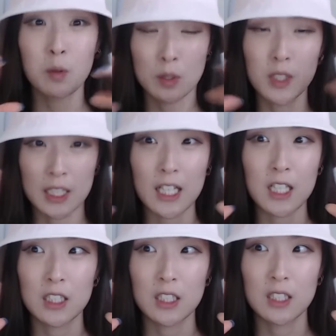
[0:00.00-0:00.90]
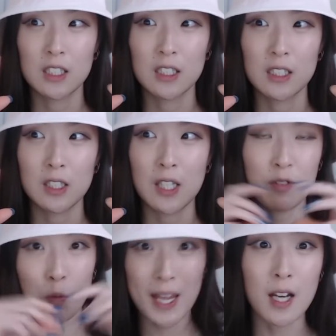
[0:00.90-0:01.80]
like you have
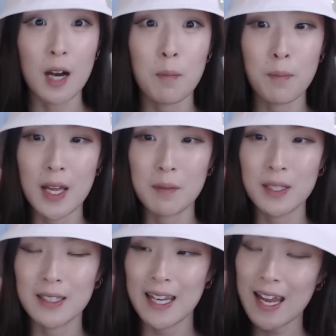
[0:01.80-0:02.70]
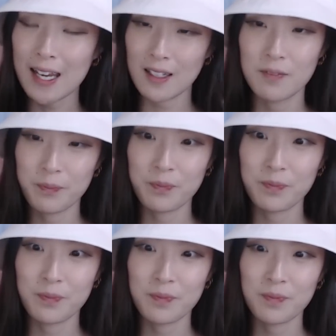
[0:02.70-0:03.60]
to wake up and be like, hey,
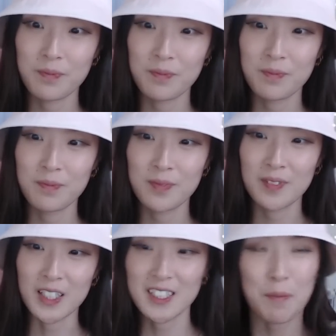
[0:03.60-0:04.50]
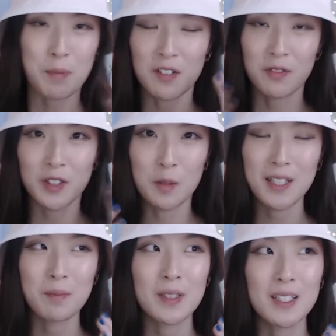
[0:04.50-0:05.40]
like slap yourself a little
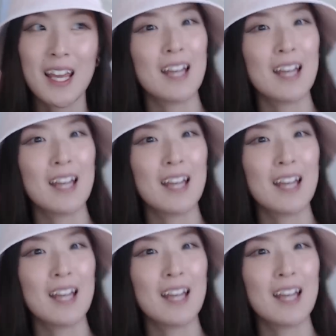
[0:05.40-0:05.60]
bit and be like, hey,